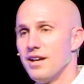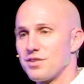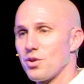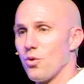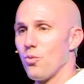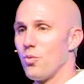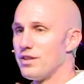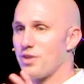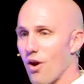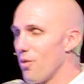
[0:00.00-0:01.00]
So we
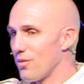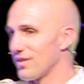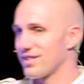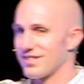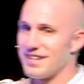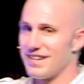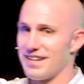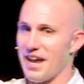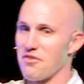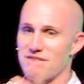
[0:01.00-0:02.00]
don't
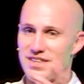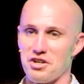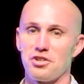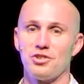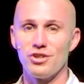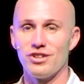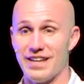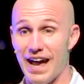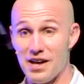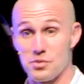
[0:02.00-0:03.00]
see everything
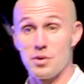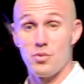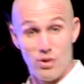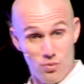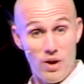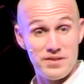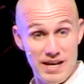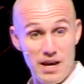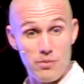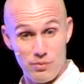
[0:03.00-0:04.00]
clearly as we will one
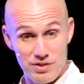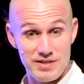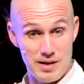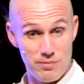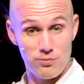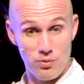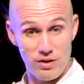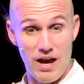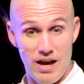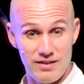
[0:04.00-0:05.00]
day when we're standing before
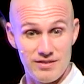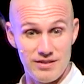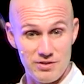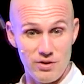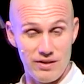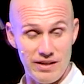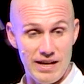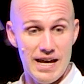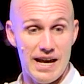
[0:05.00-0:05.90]
God in eternity.